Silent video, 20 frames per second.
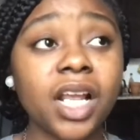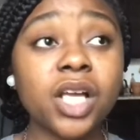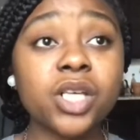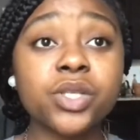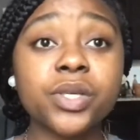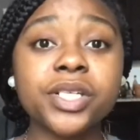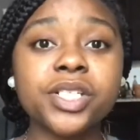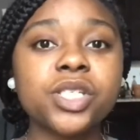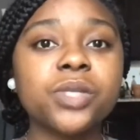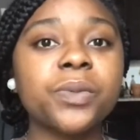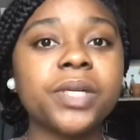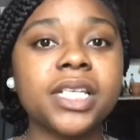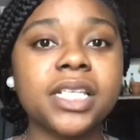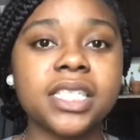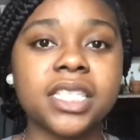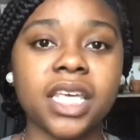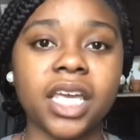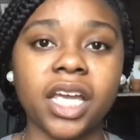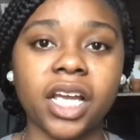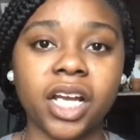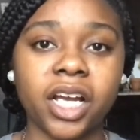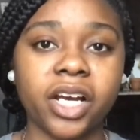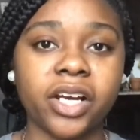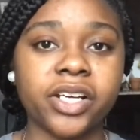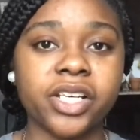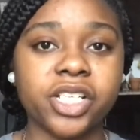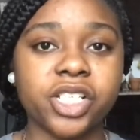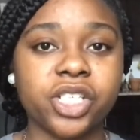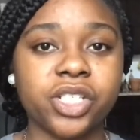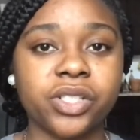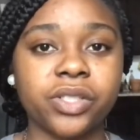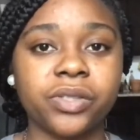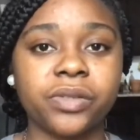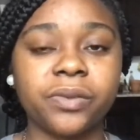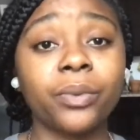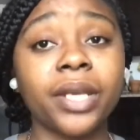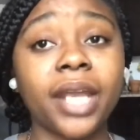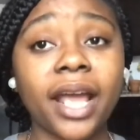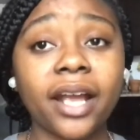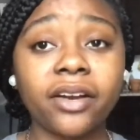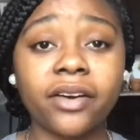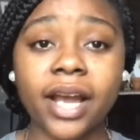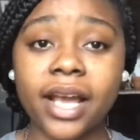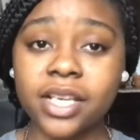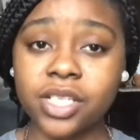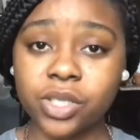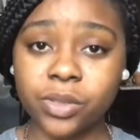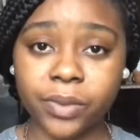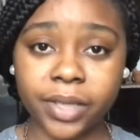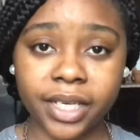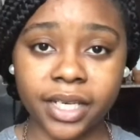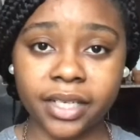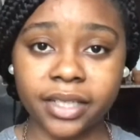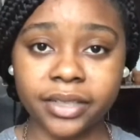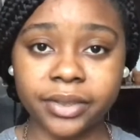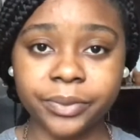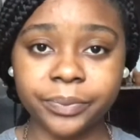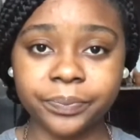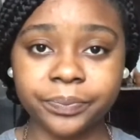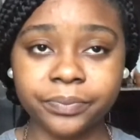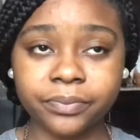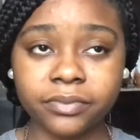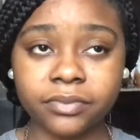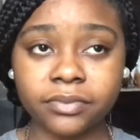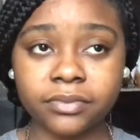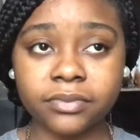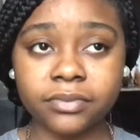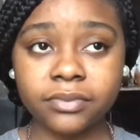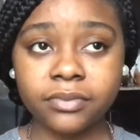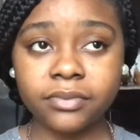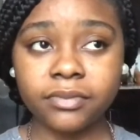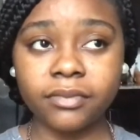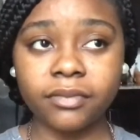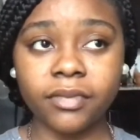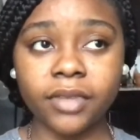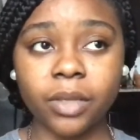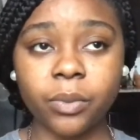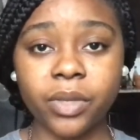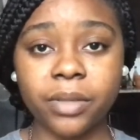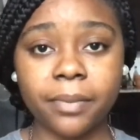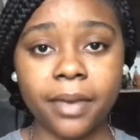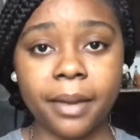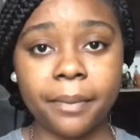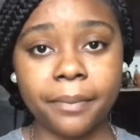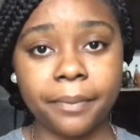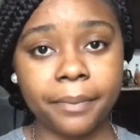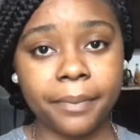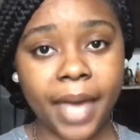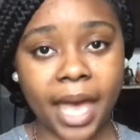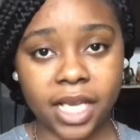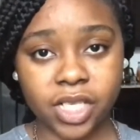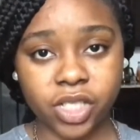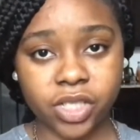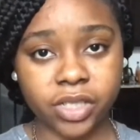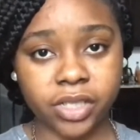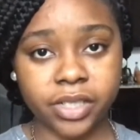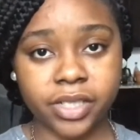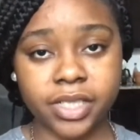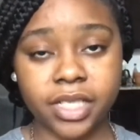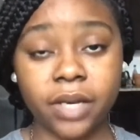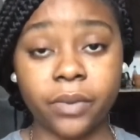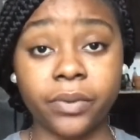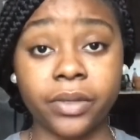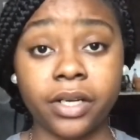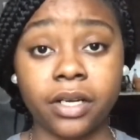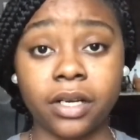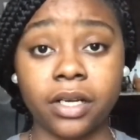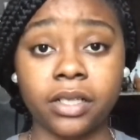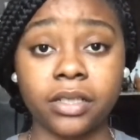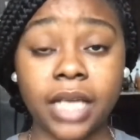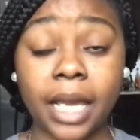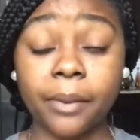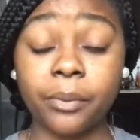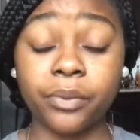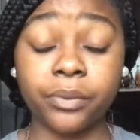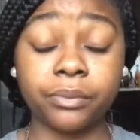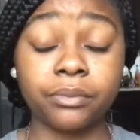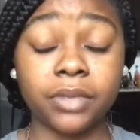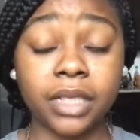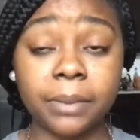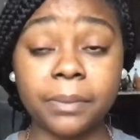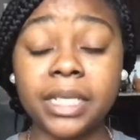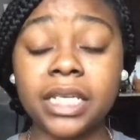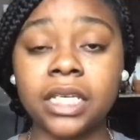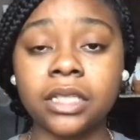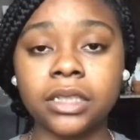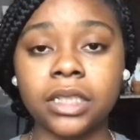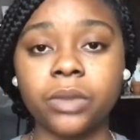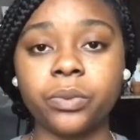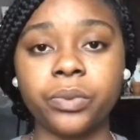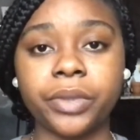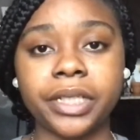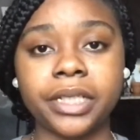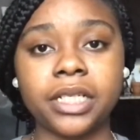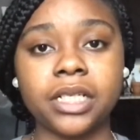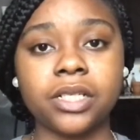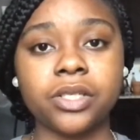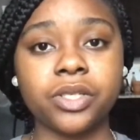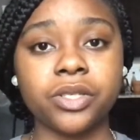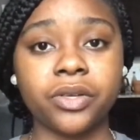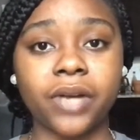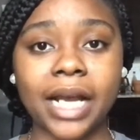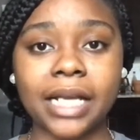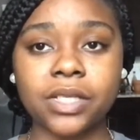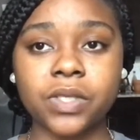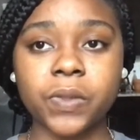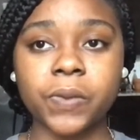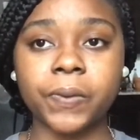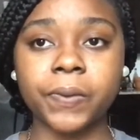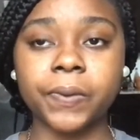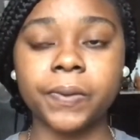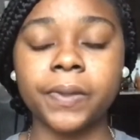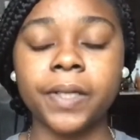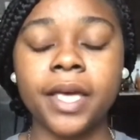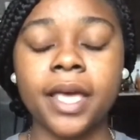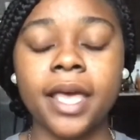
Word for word: so i just wanted to encourage you when i graduated with my bachelor's i went on I immediately went into grad school